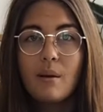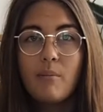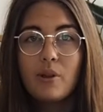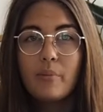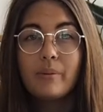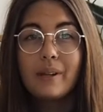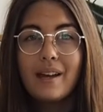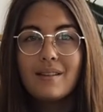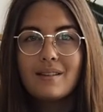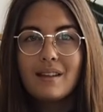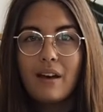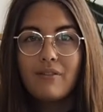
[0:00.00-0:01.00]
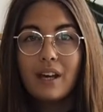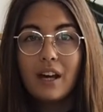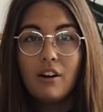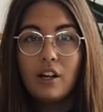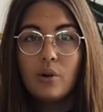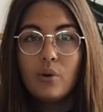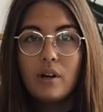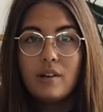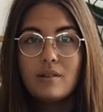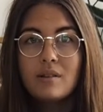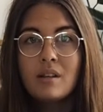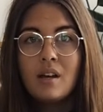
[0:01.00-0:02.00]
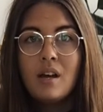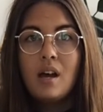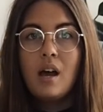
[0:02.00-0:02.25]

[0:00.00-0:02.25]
Some of the blends have carrier oils,